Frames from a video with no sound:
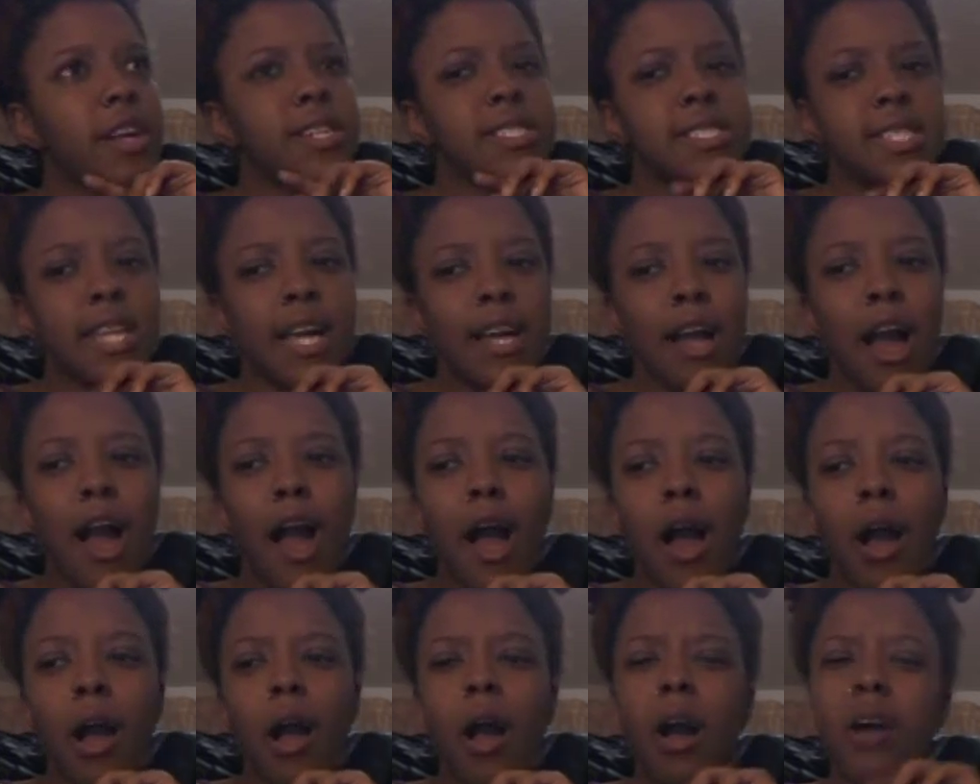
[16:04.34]
is like,
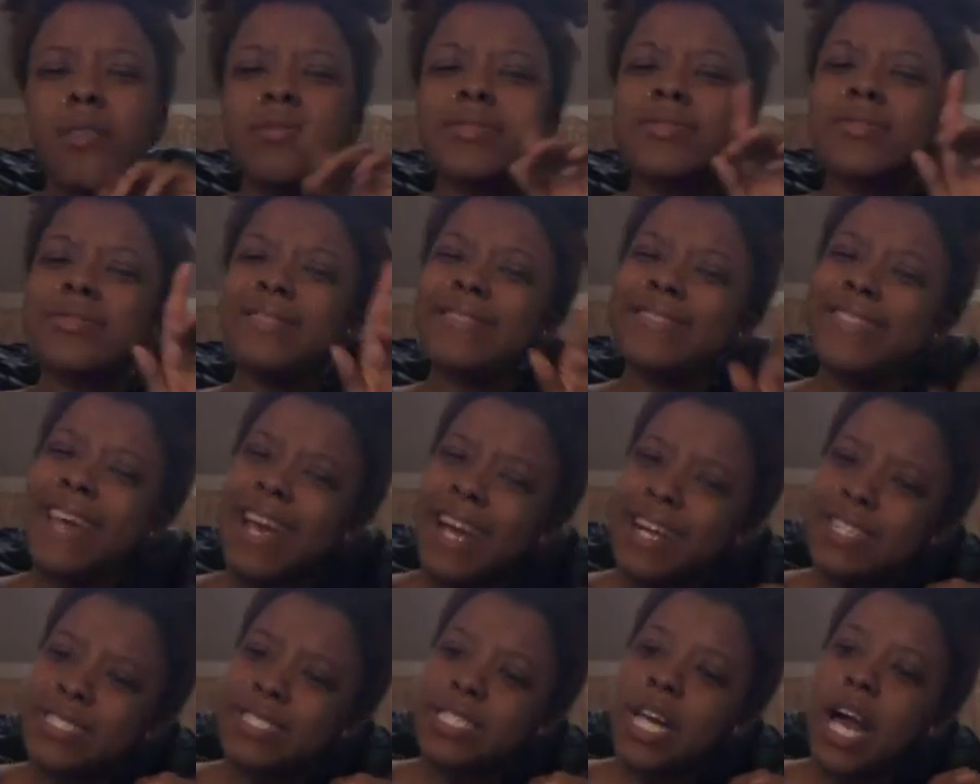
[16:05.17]
oh, so
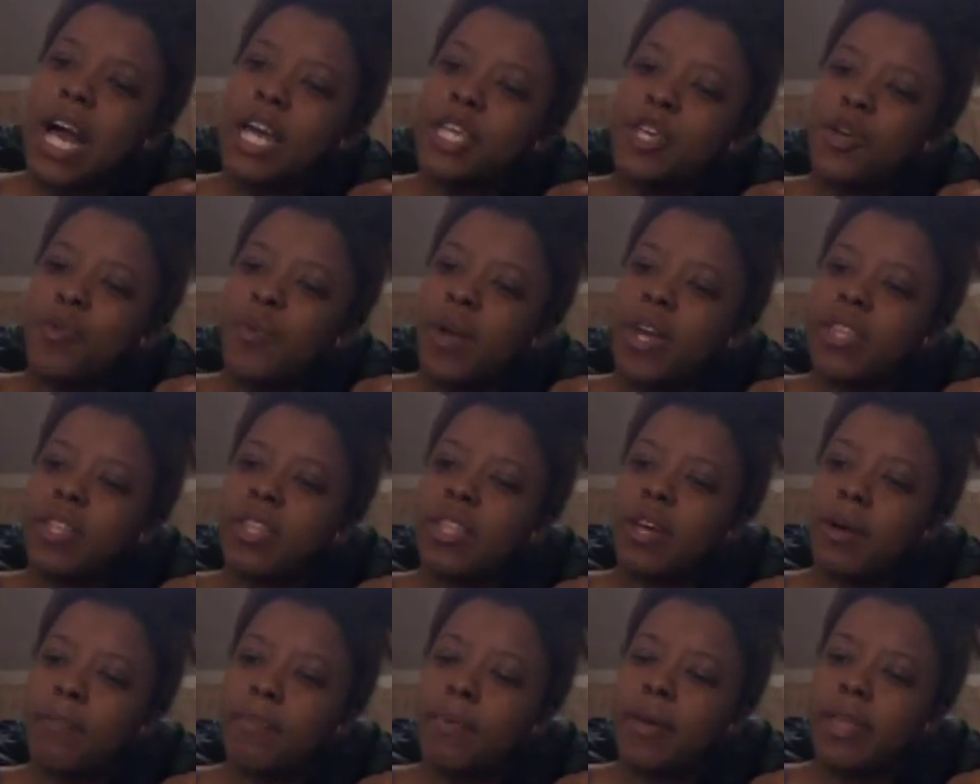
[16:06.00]
that's how you ended
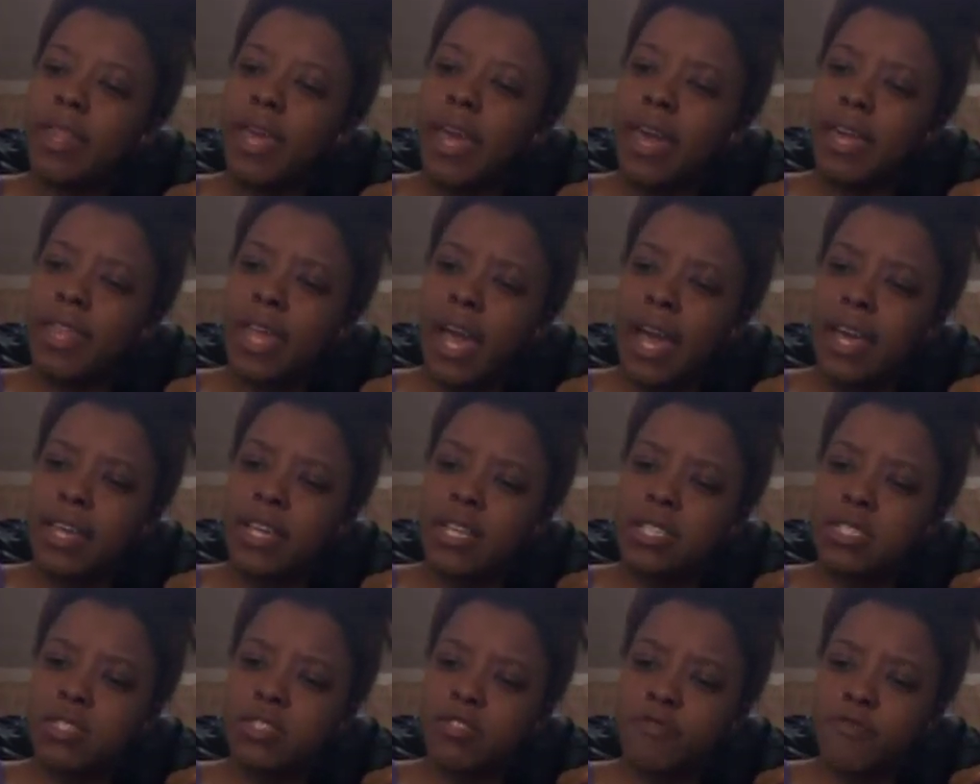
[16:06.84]
up in
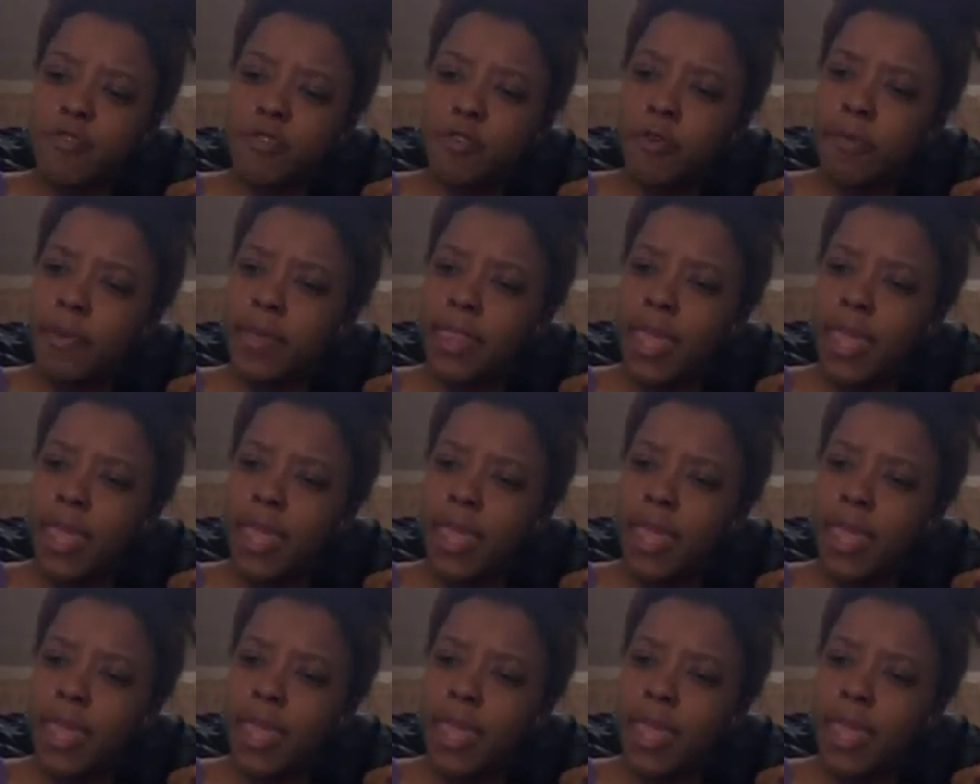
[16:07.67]
Anais' room,